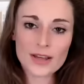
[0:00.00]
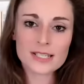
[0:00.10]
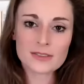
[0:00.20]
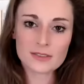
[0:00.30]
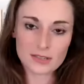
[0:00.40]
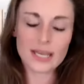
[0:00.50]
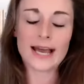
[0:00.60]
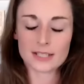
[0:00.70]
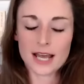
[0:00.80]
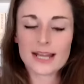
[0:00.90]
that's
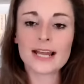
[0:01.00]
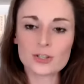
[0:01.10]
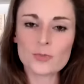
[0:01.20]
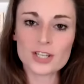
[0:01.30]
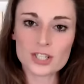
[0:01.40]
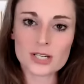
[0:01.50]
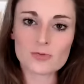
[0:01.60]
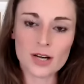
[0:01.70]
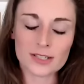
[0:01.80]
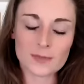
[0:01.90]
yes. And you mentioned
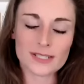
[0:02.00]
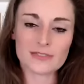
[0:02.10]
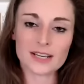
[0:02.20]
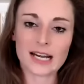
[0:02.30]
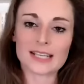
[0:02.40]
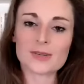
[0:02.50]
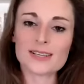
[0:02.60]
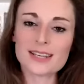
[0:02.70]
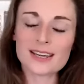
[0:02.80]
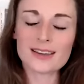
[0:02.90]
Iran specifically. So I
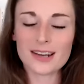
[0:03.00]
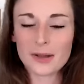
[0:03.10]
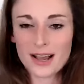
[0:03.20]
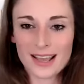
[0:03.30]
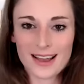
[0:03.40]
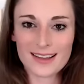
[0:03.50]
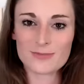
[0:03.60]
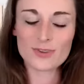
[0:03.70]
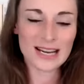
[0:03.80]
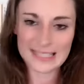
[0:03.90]
think, you know,
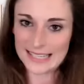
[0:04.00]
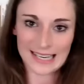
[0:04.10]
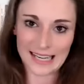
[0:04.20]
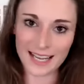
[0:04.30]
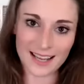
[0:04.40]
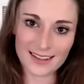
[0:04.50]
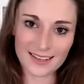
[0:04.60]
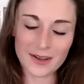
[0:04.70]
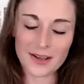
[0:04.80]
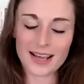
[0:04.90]
realistically,
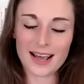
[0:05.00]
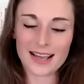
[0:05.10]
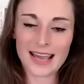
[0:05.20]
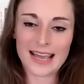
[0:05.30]
you know,